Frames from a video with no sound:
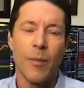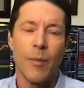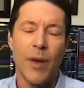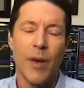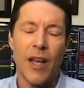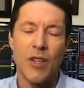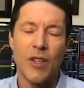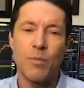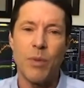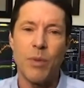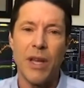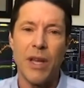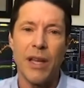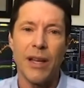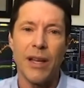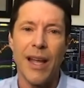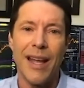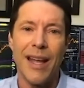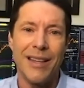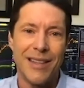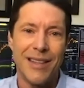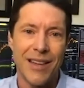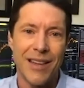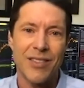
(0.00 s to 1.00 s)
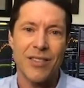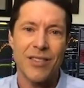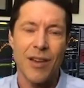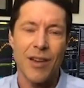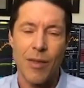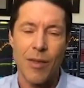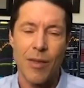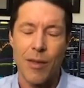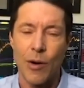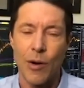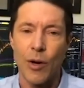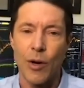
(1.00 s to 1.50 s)
as being a
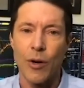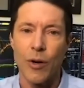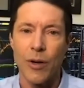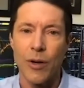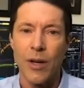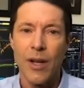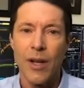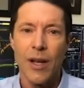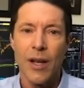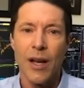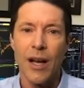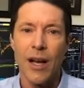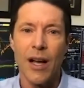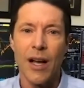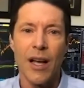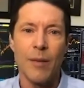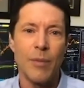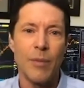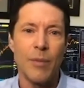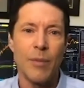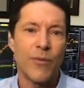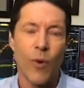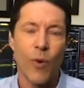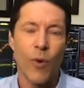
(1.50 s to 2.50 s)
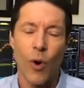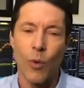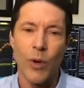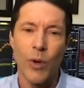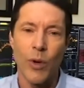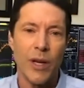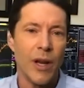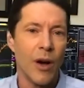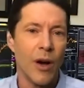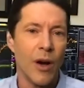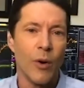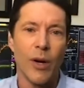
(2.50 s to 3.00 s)
distant third. And before we
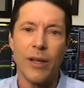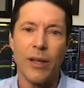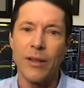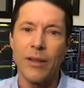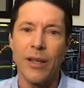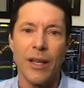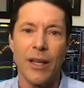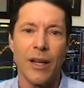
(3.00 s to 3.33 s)
know it,